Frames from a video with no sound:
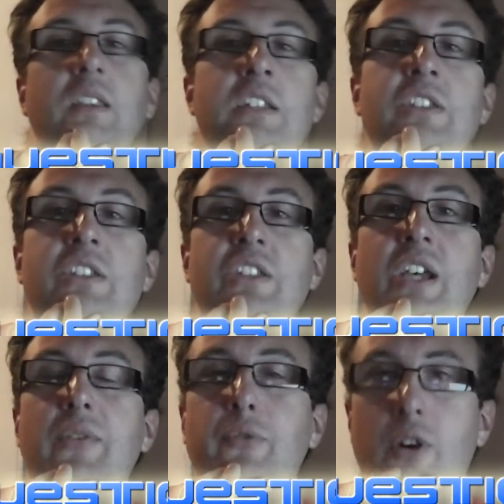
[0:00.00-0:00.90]
This is a
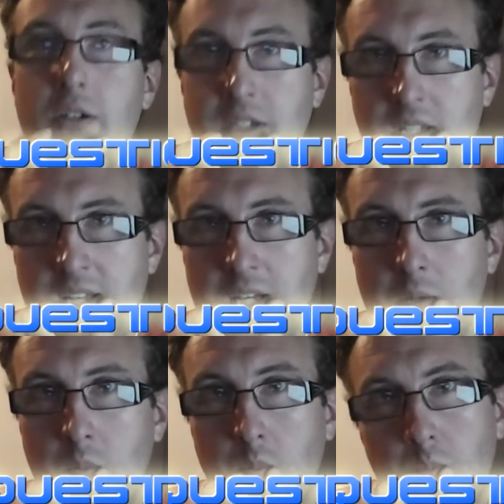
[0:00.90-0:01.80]
tough one.
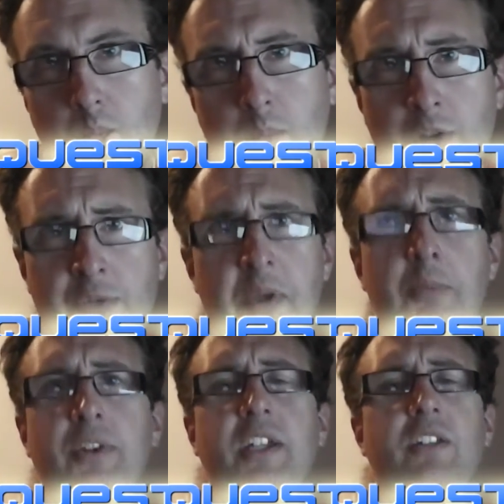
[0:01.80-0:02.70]
Now, most
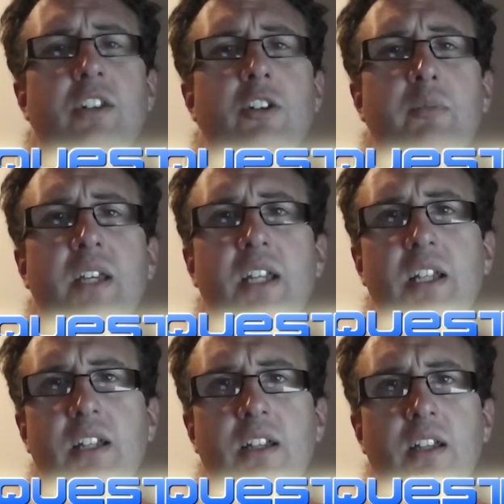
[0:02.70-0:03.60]
people that know
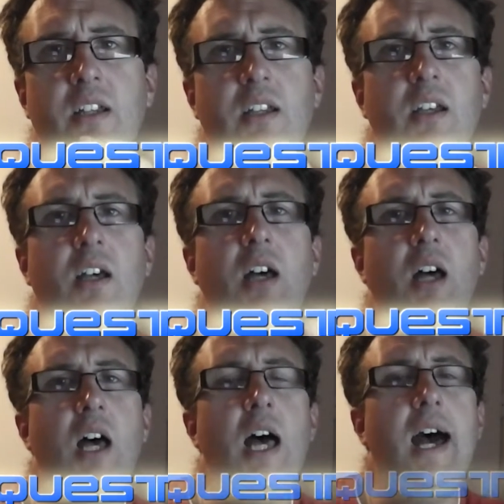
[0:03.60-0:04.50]
me
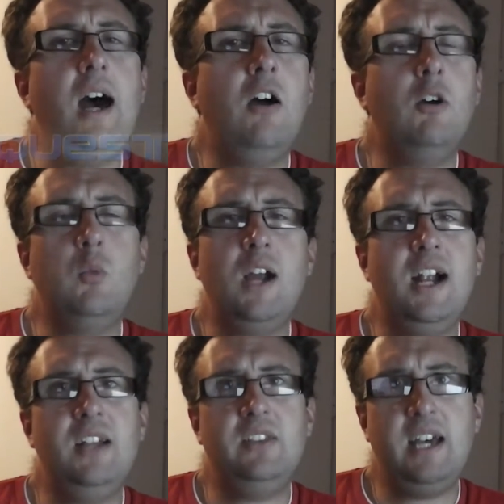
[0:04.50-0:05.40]
are
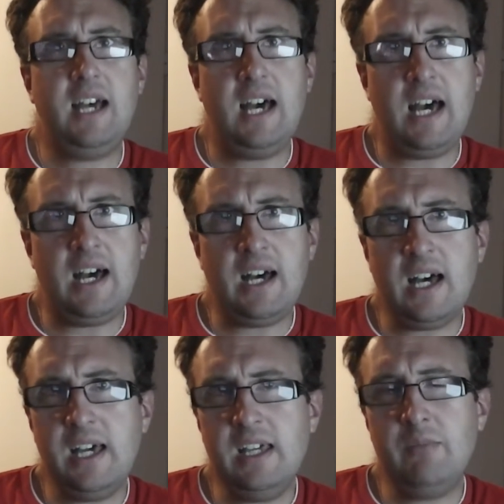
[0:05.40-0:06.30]
aware that
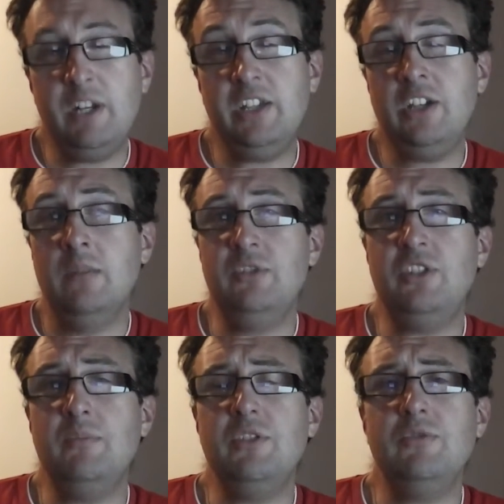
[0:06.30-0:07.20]
when it comes
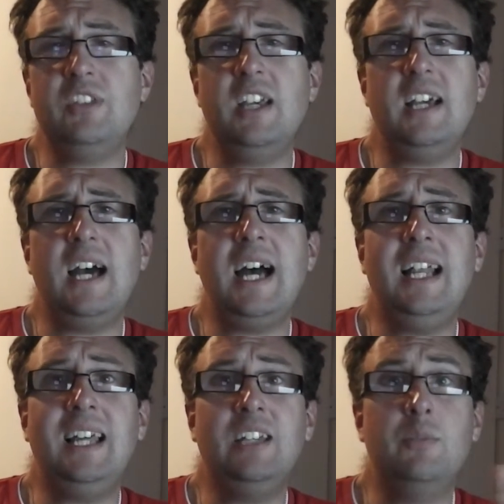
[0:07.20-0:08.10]
to music, I
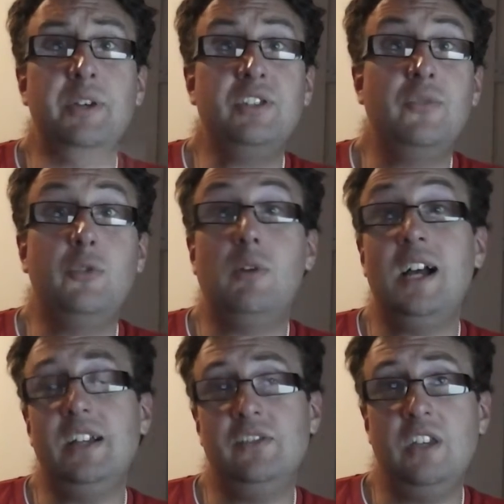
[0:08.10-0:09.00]
like a bit of
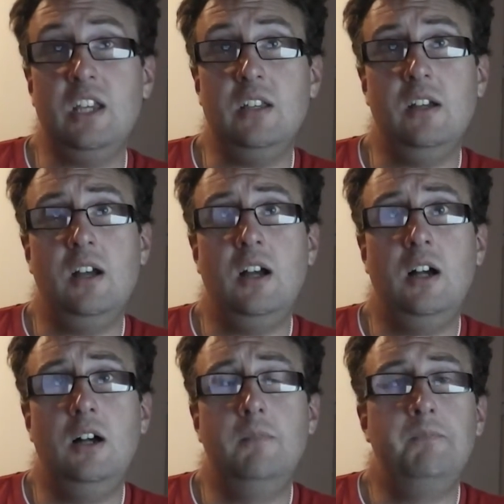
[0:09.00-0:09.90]
variety.
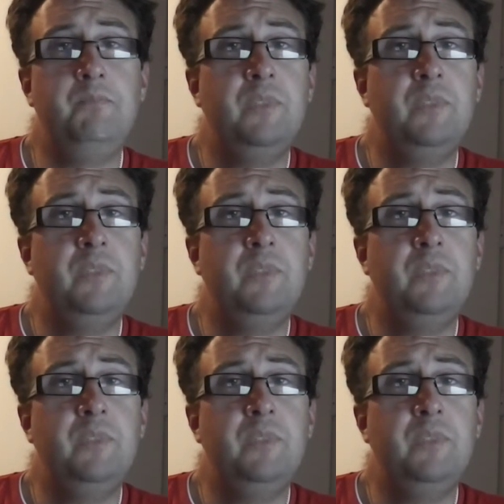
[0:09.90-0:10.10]
Um,